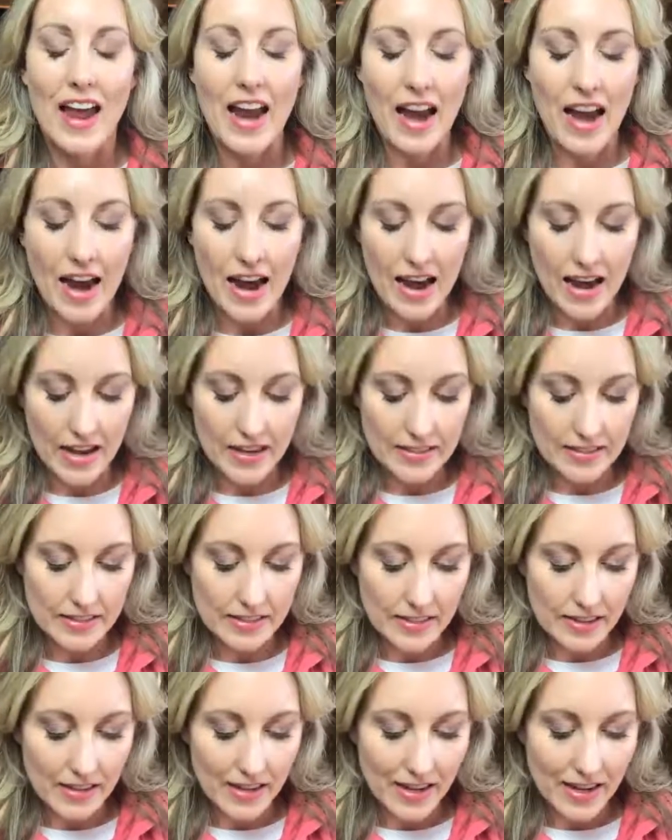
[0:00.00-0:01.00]

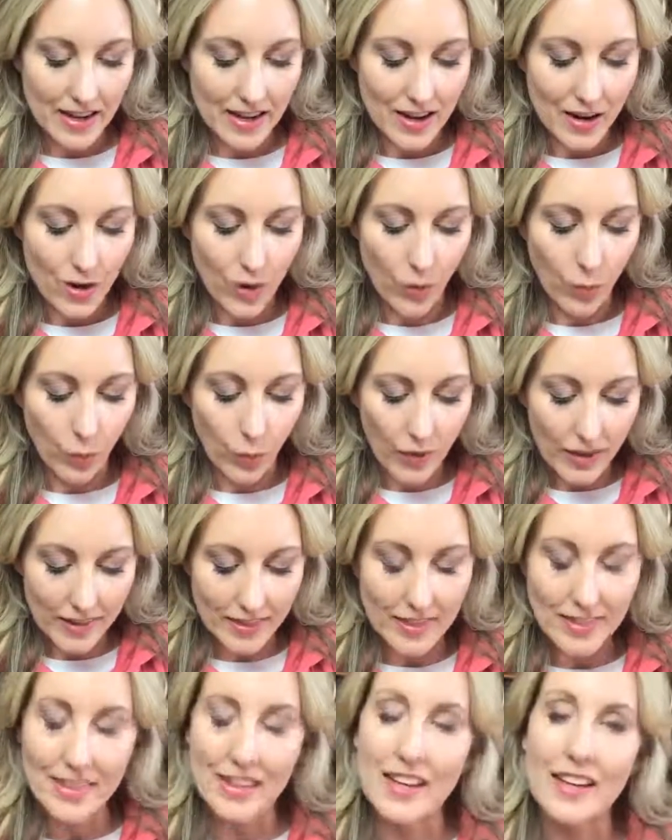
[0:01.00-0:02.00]
And
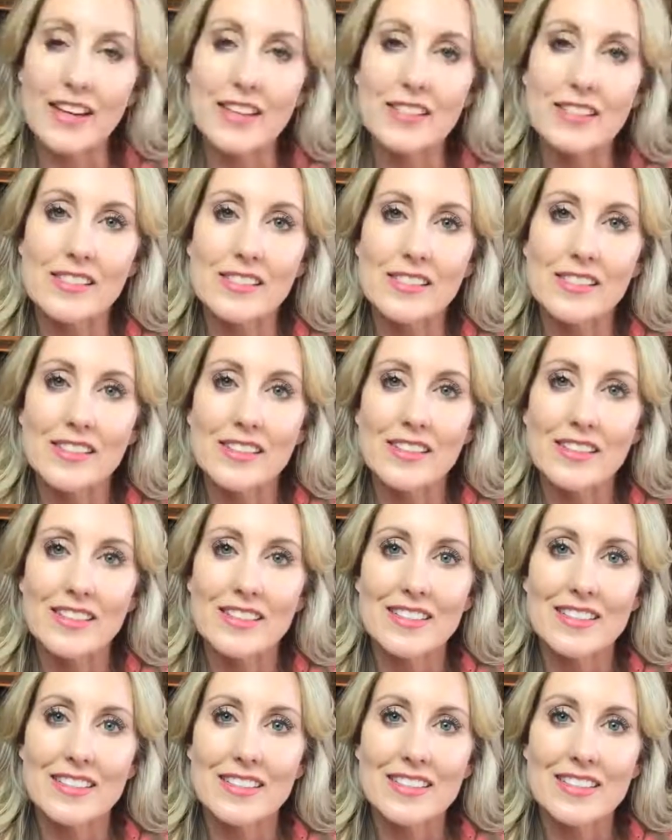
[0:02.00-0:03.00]
with this,
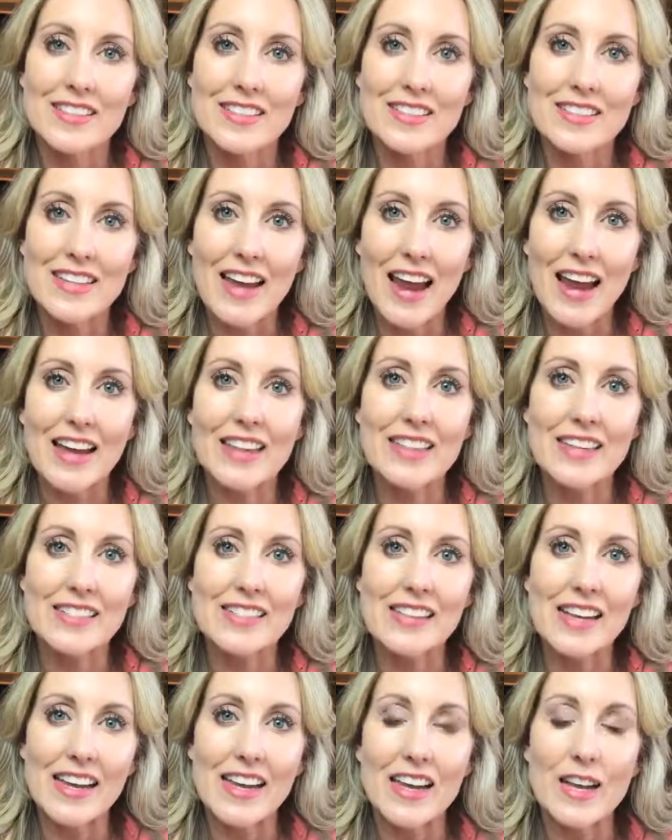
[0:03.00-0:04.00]
take
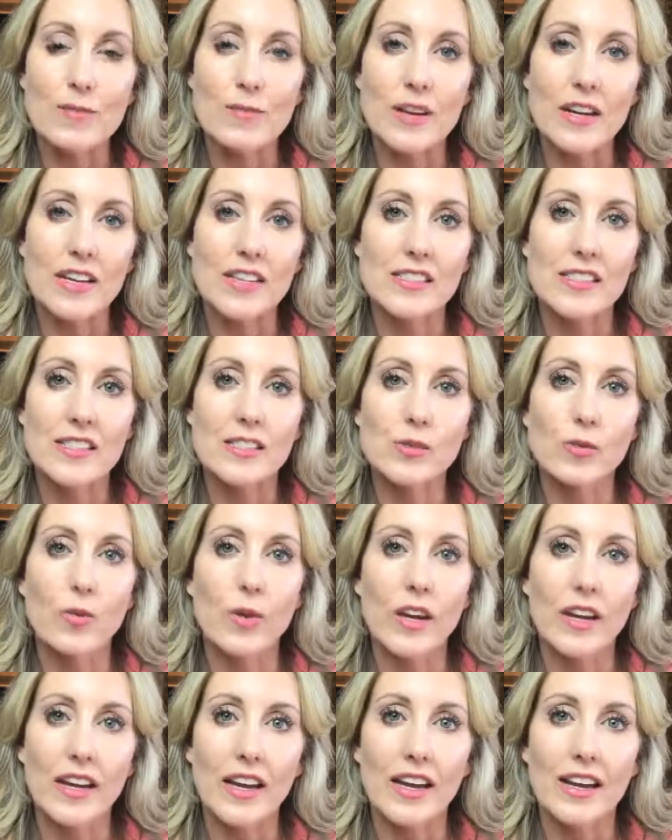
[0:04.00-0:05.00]
this in, because this
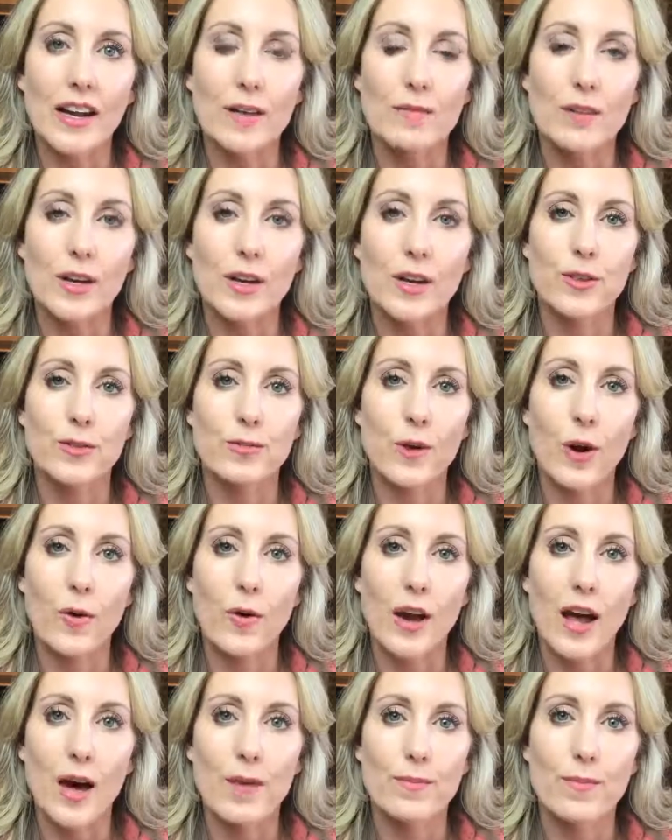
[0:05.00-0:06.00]
weekend I'm
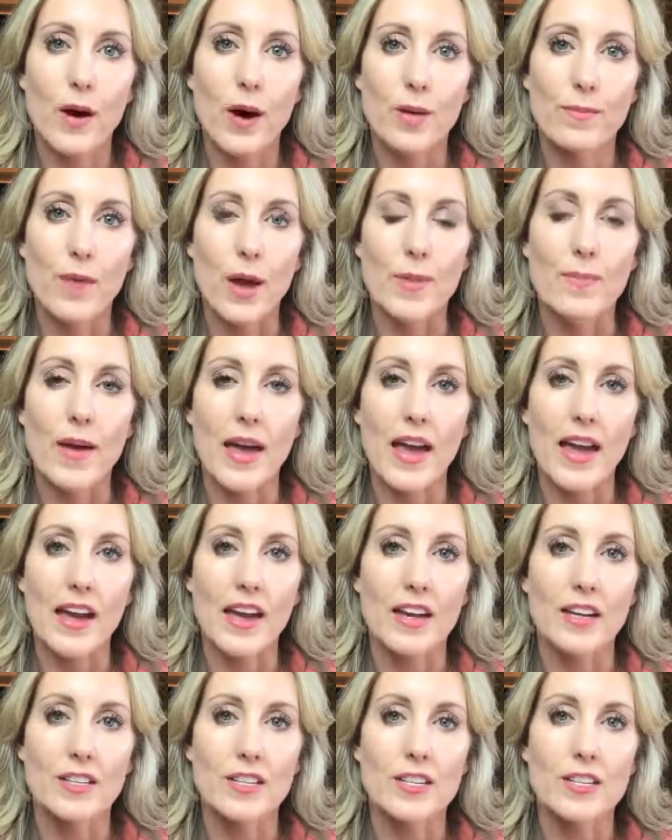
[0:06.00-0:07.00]
throw it up on my
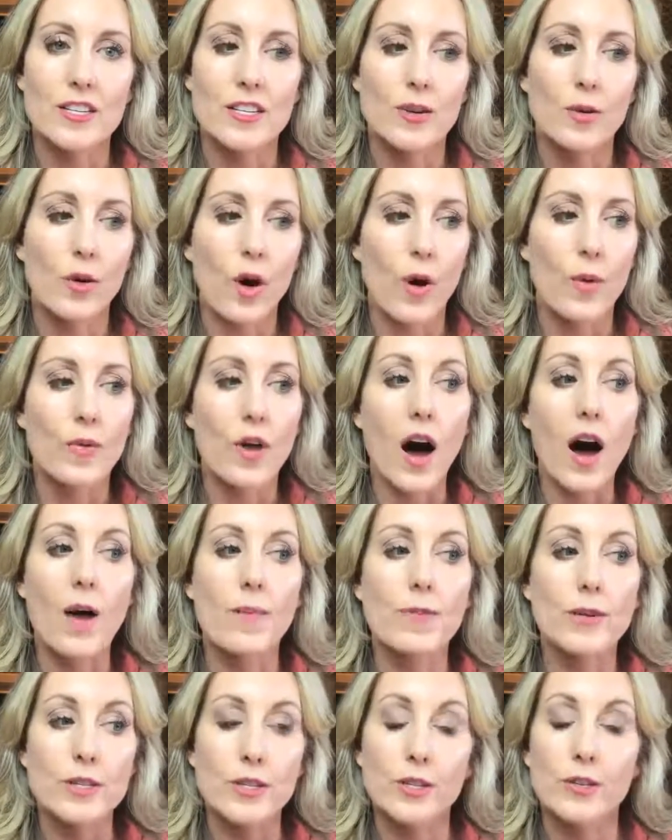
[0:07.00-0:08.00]
page, an
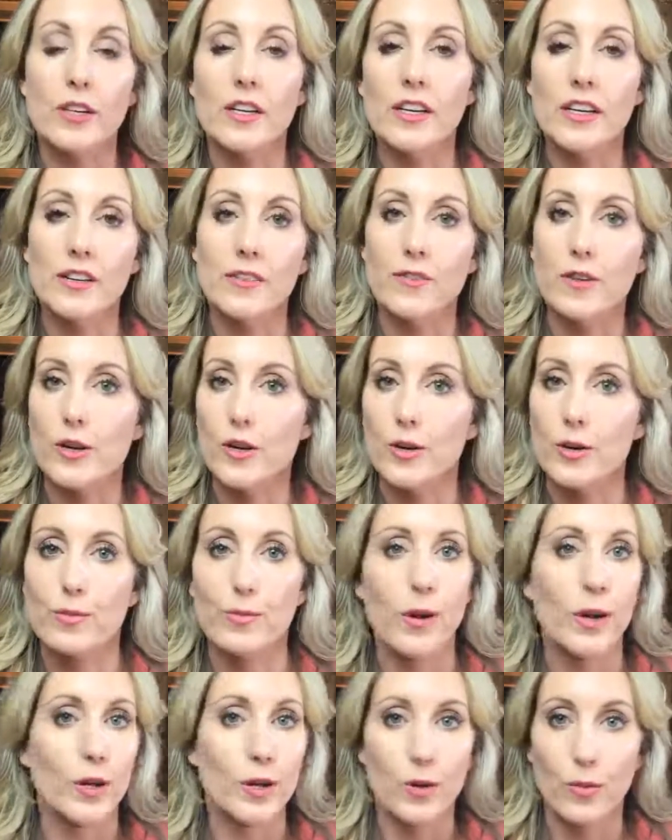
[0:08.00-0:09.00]
opportunity for you to
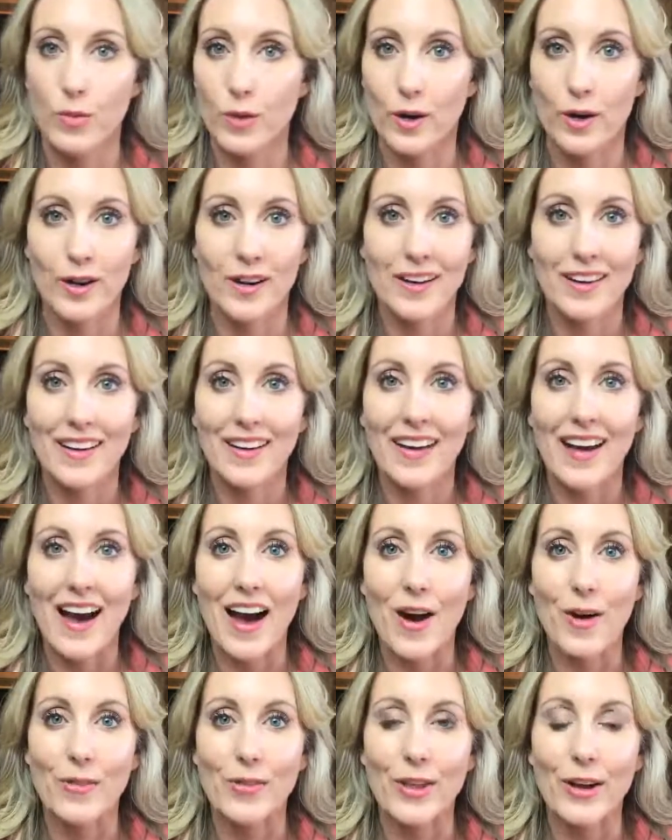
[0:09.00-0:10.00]
put your word
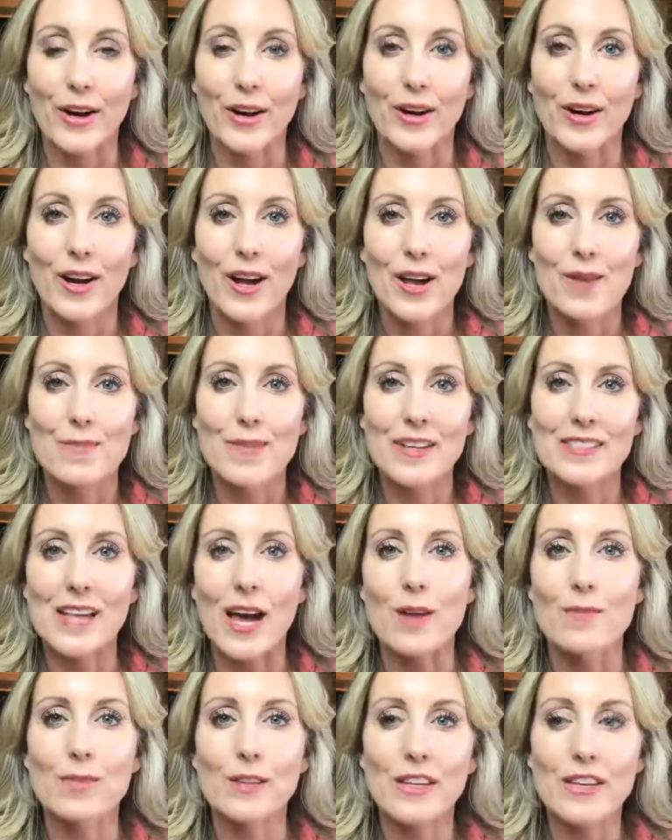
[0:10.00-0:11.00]
out there, because
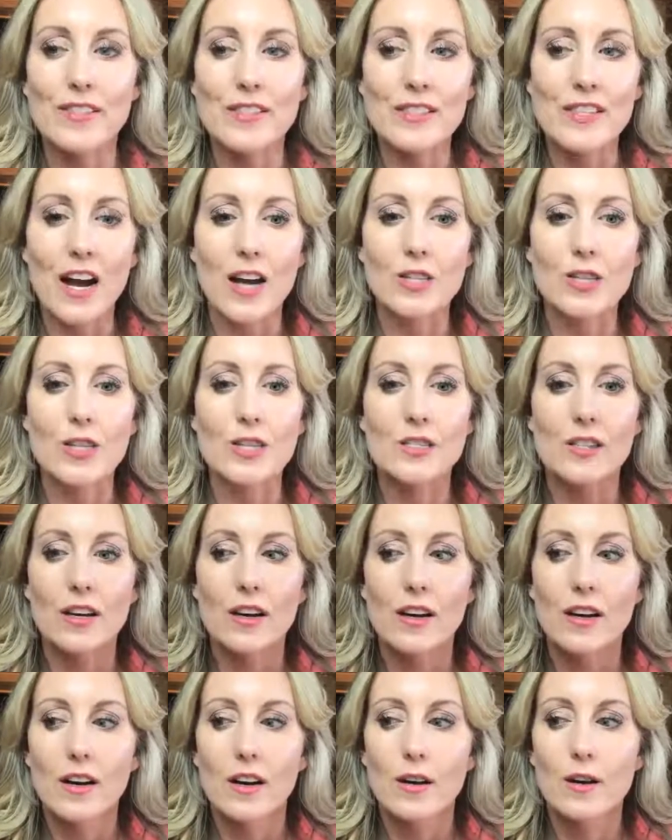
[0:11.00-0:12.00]
I believe it's not just
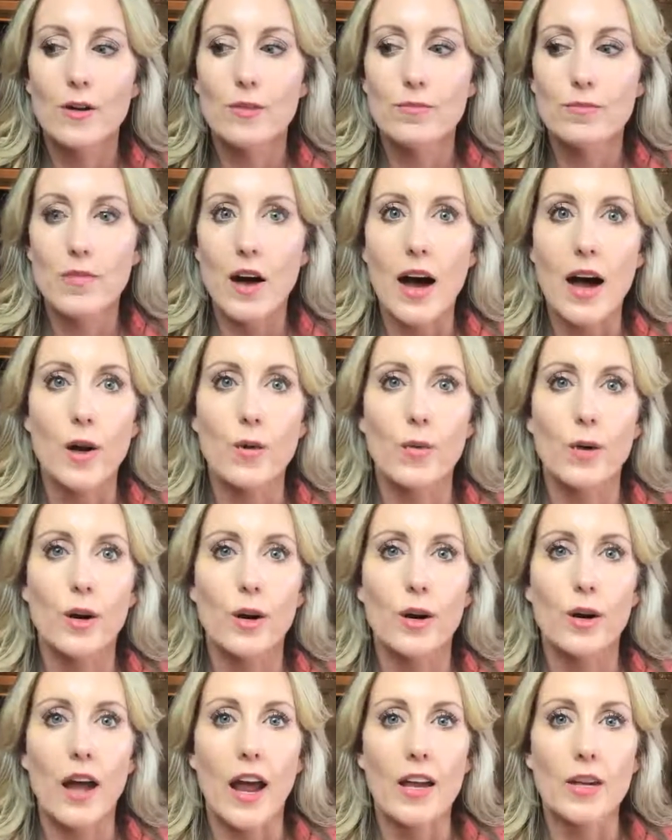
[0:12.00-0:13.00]
my
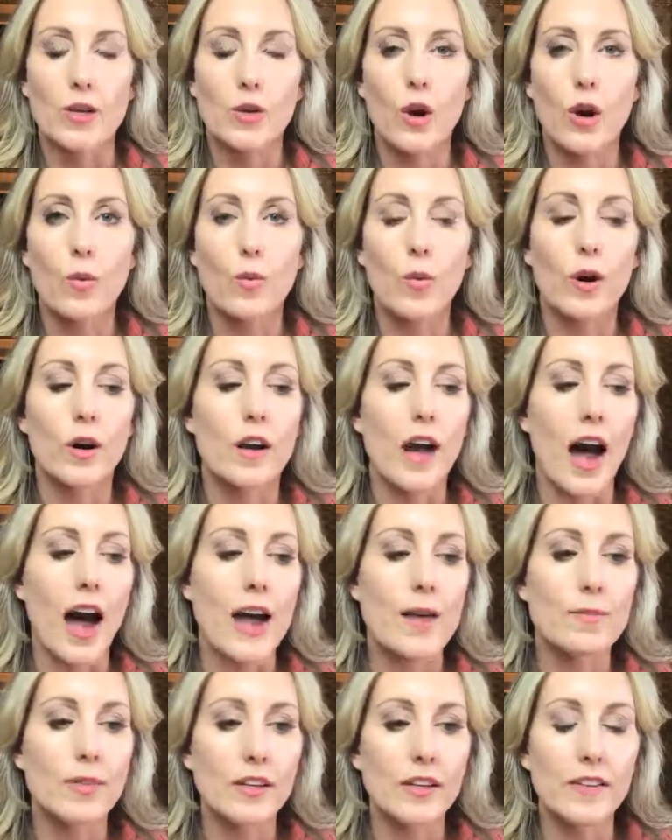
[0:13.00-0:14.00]
word and your word.
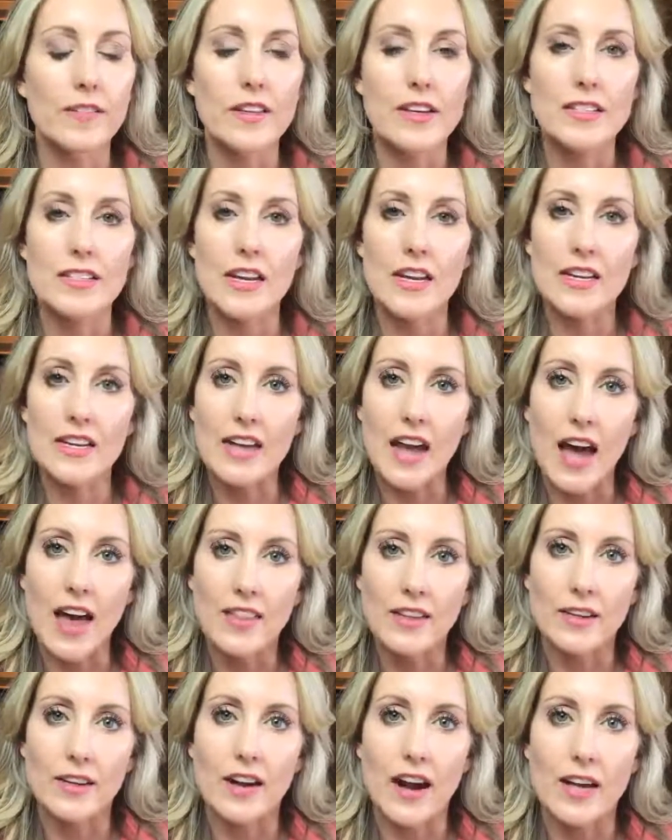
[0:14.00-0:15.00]
I believe that
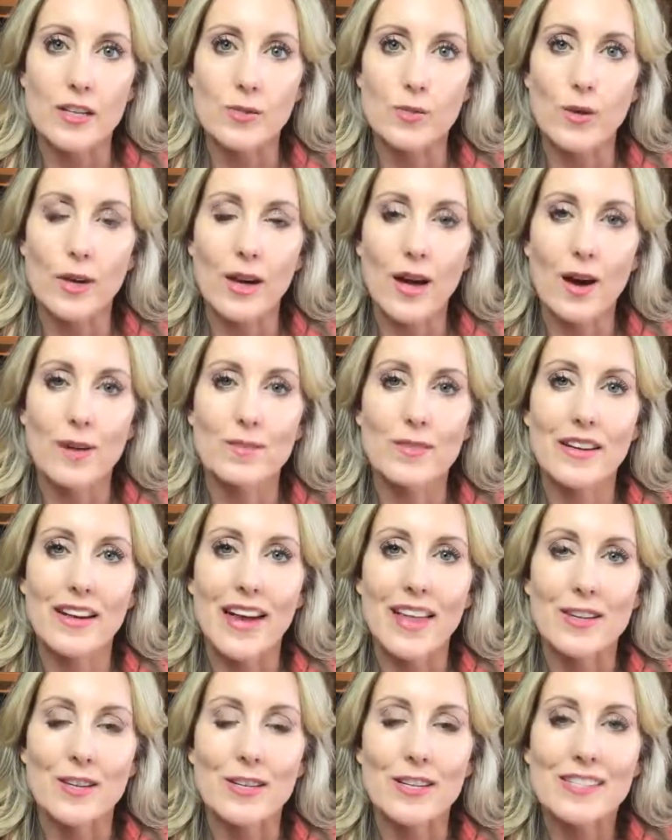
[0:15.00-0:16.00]
together, as we come
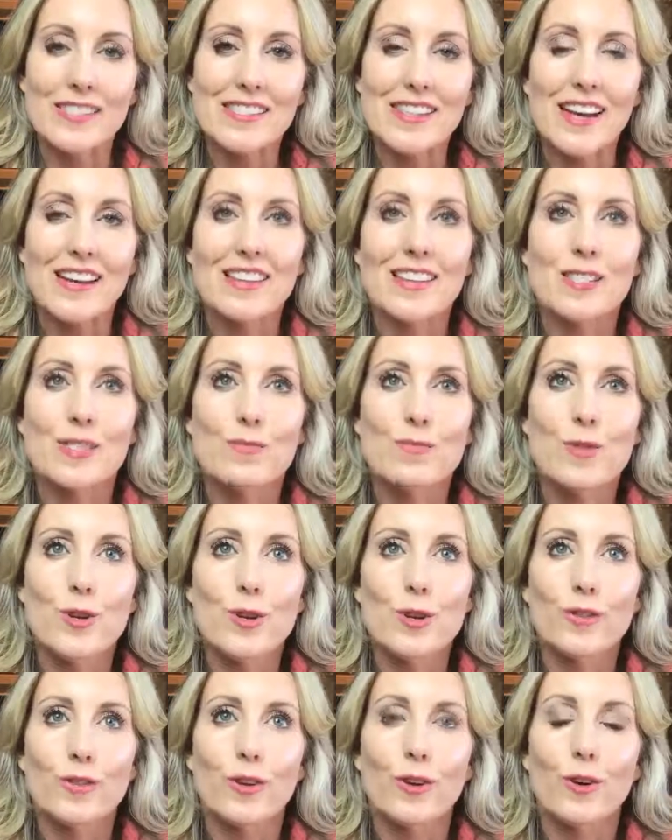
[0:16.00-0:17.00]
together, it's like this
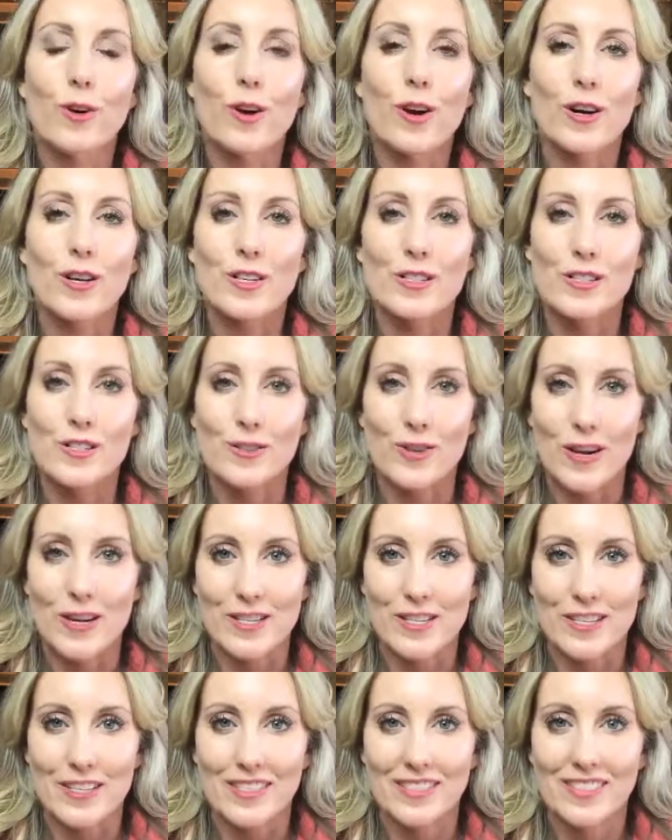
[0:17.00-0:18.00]
beautiful
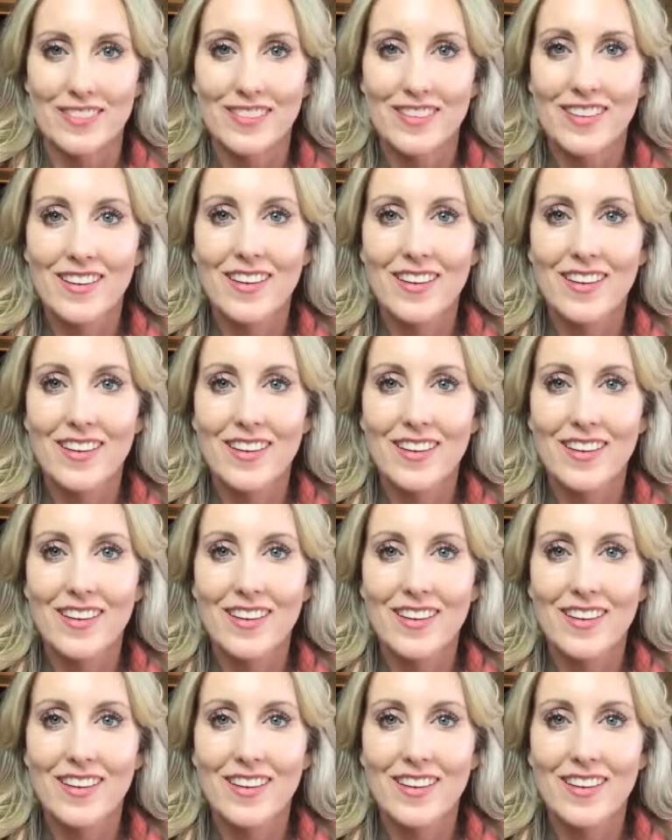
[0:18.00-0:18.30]
orchestration